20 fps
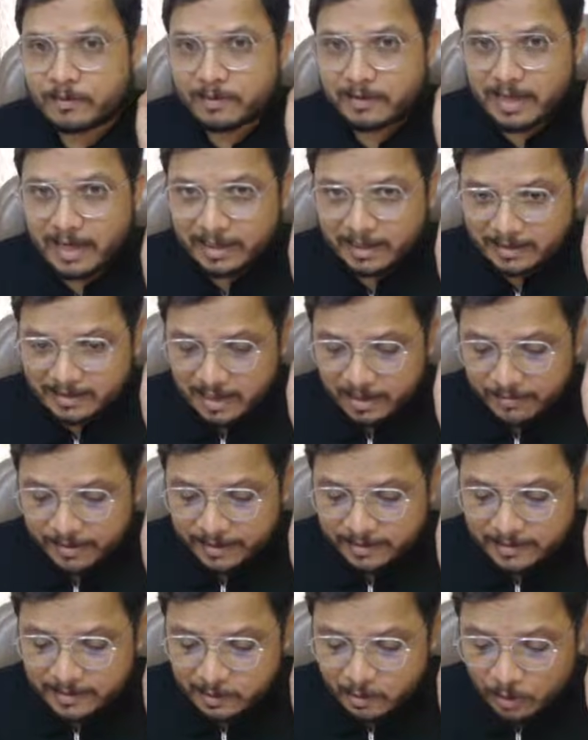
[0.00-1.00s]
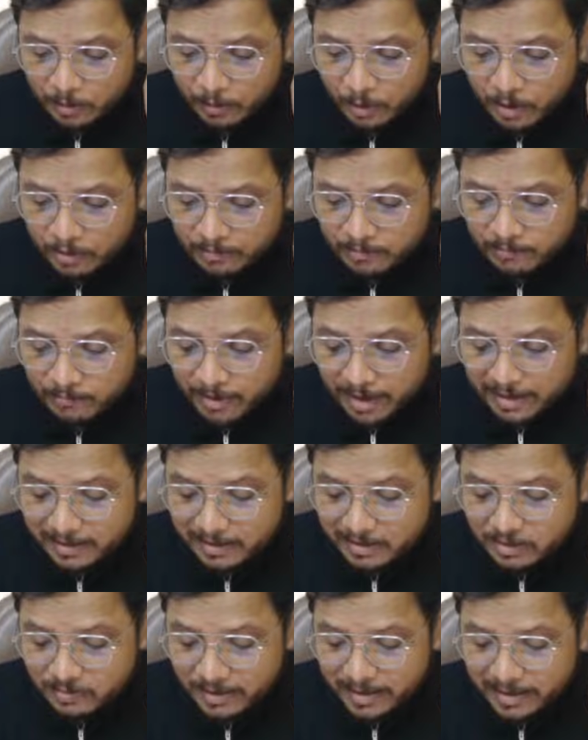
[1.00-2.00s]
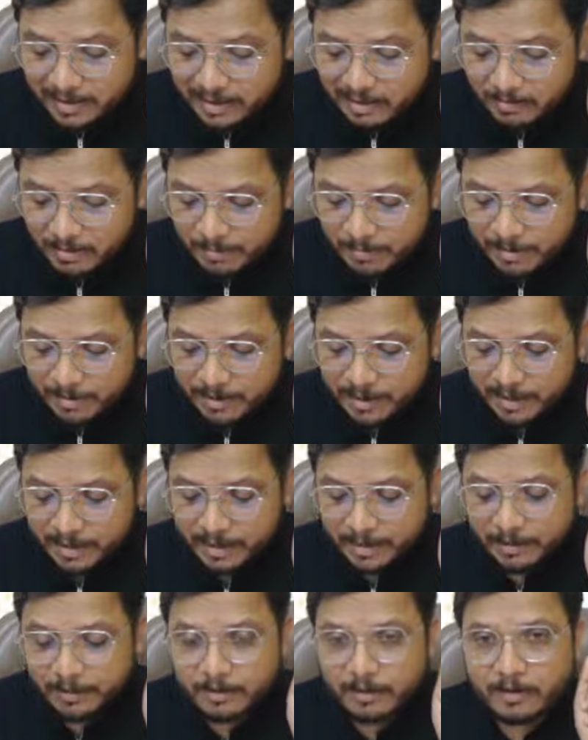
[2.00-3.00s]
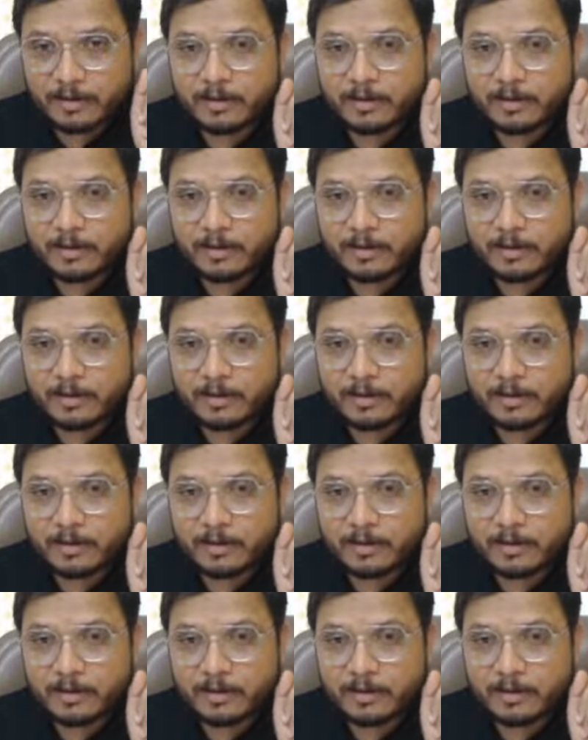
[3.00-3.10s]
that is having slope of minus 20 dB per decade.